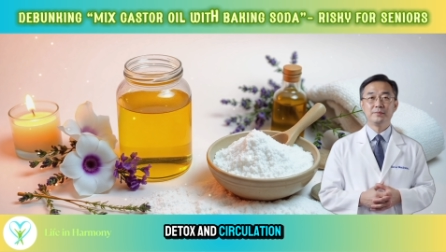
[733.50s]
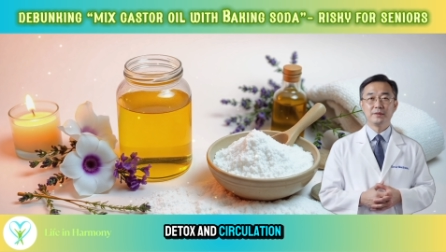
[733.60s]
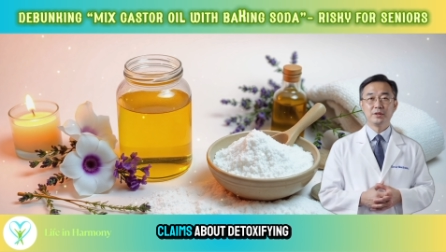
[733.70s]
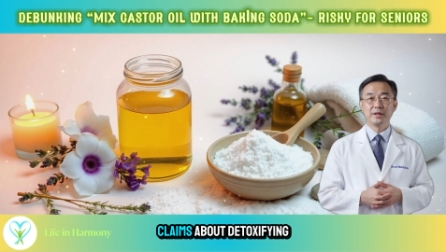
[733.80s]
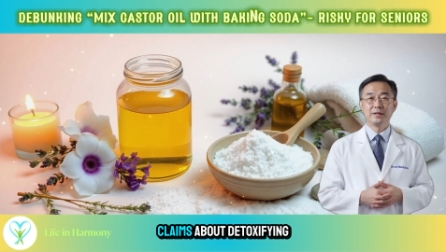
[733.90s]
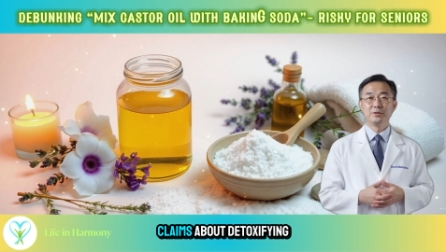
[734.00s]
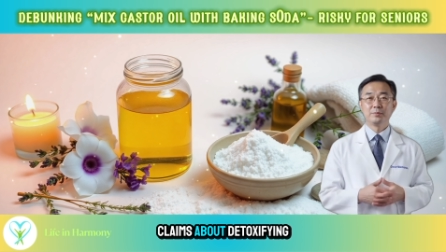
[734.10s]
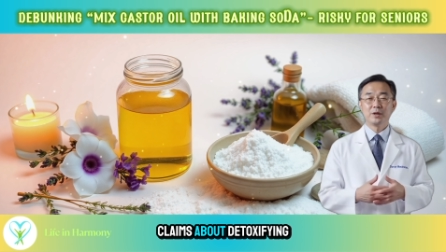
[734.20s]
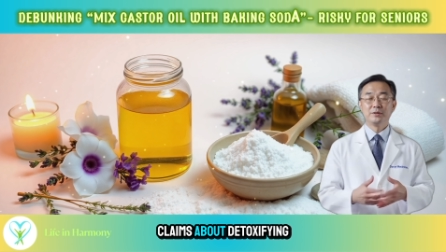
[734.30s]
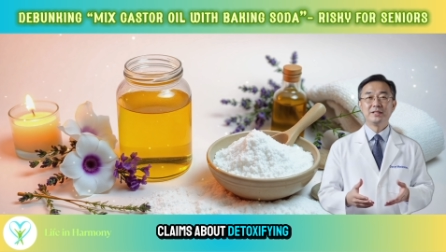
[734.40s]
Claims
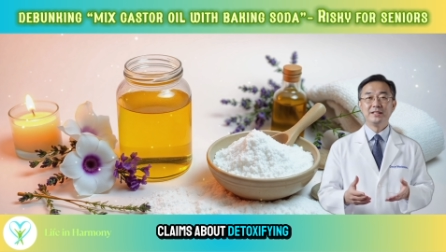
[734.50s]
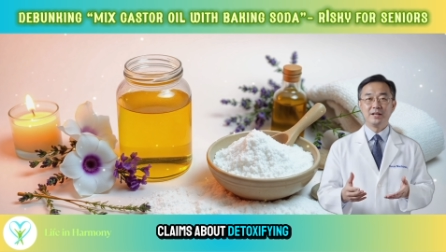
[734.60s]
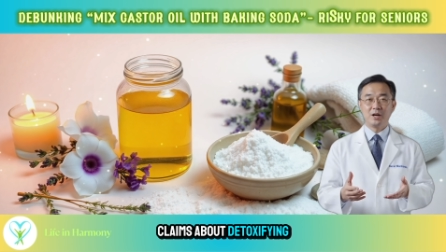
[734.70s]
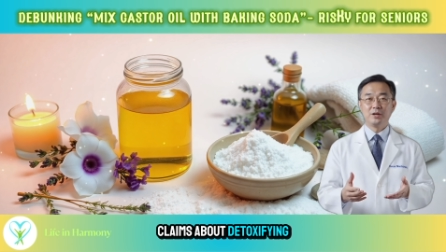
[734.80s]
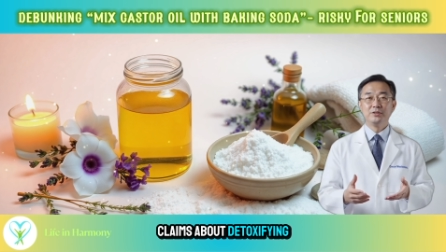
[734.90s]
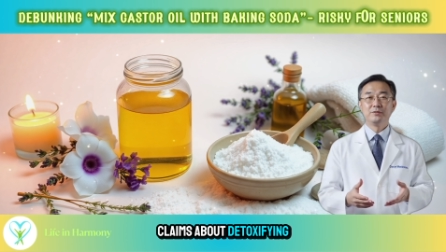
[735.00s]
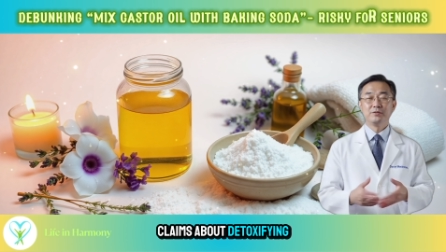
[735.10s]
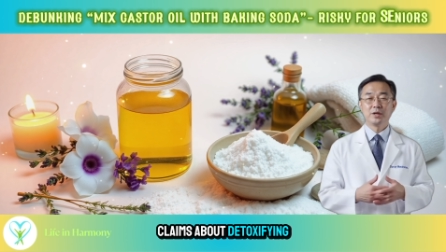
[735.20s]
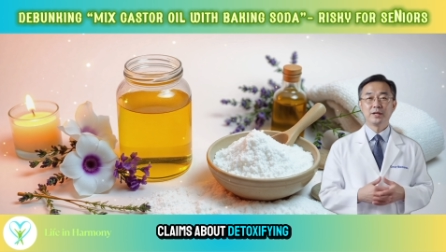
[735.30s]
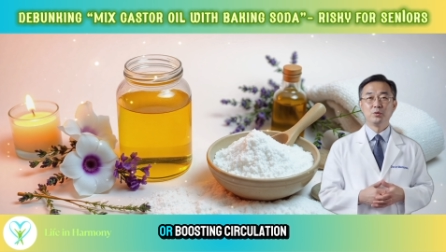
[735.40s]
about
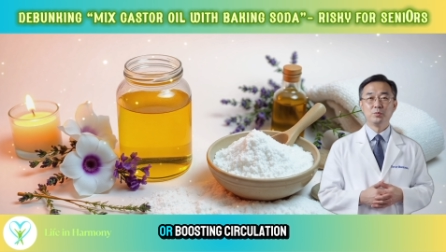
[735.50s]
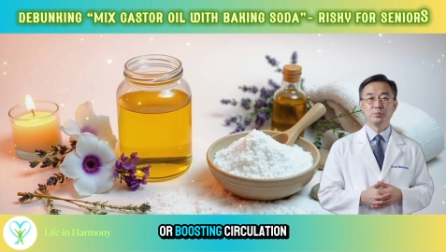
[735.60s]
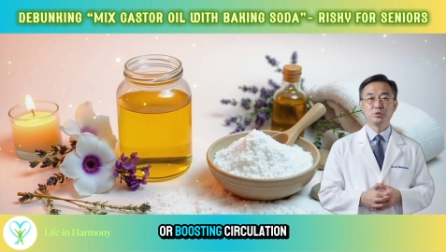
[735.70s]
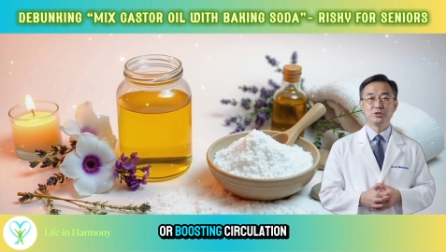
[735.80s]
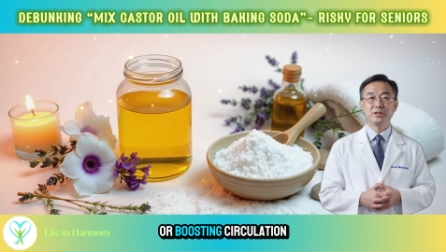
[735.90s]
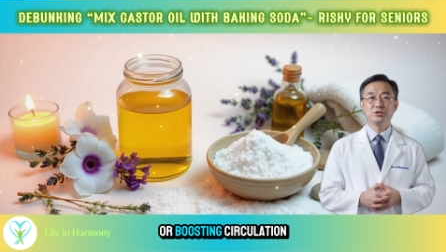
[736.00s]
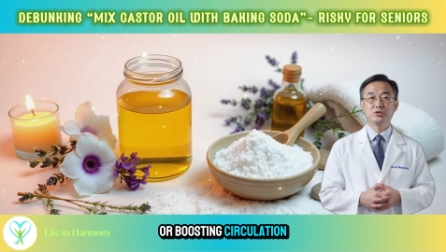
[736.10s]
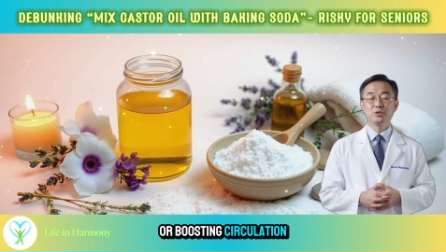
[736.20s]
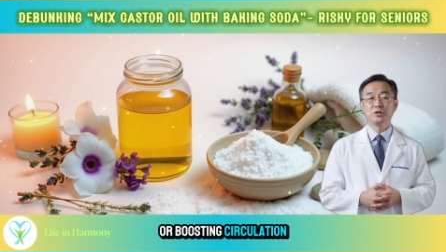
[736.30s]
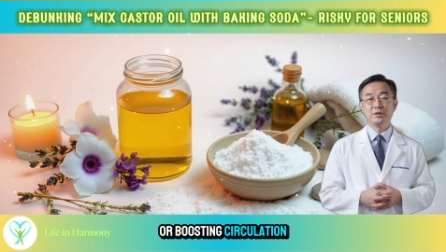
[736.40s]
detoxifying or boosting
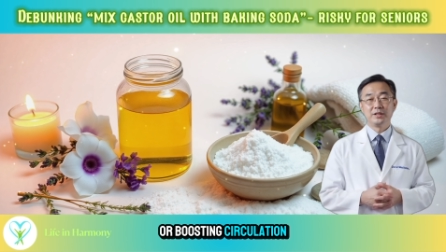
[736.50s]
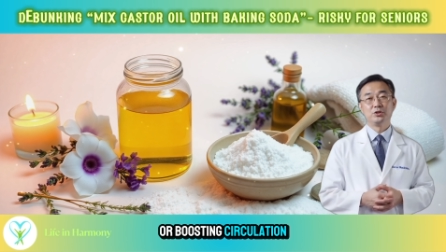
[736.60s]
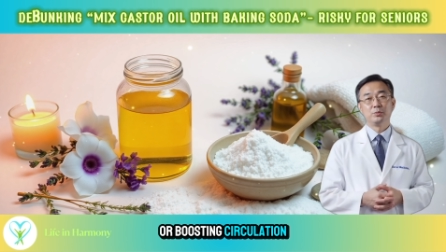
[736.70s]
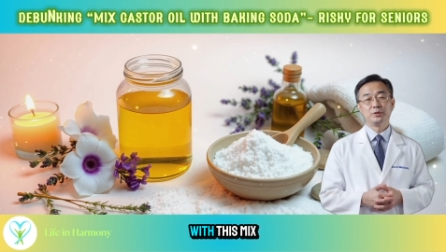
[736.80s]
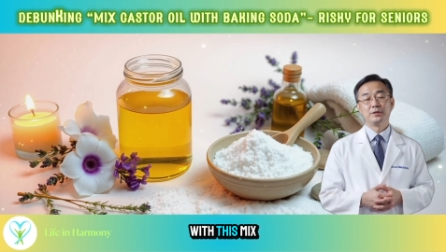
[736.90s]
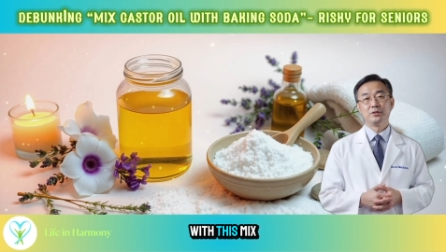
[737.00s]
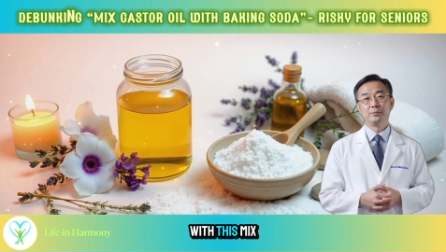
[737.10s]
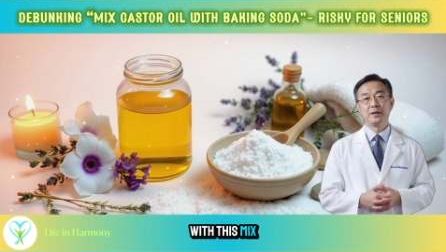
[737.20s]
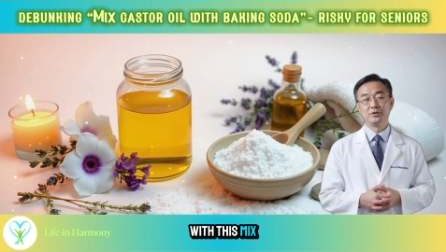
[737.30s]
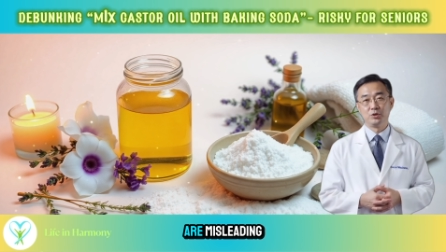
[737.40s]
circulation with this
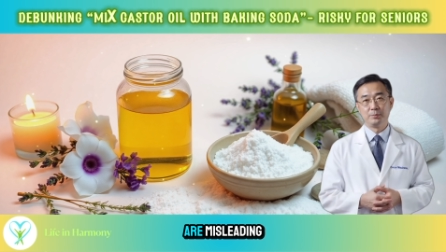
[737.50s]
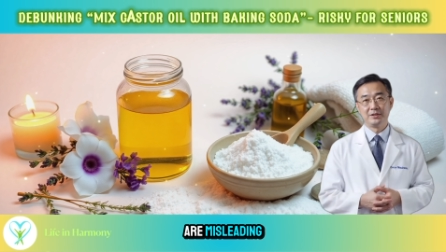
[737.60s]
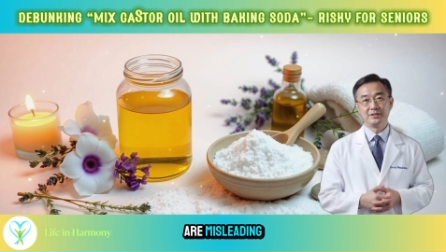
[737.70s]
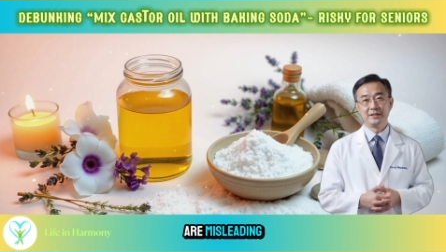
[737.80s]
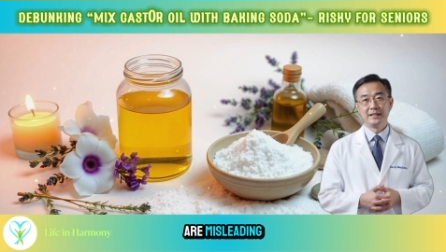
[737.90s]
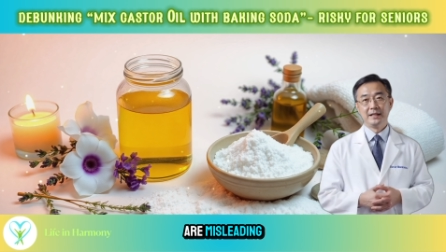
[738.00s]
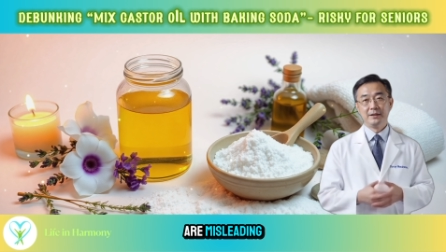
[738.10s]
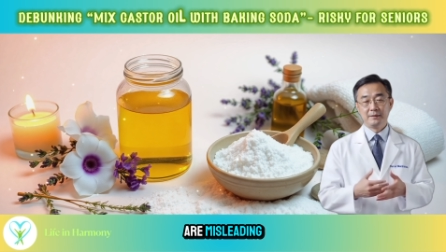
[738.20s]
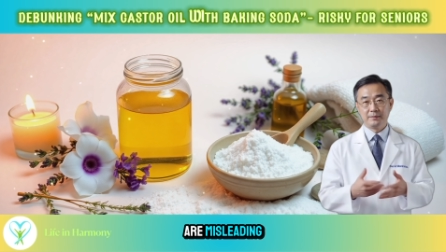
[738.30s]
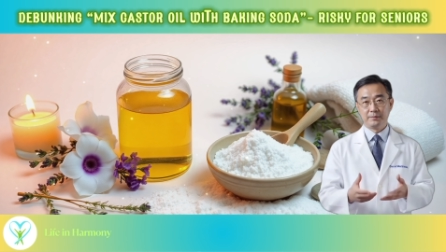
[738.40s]
mix are misleading.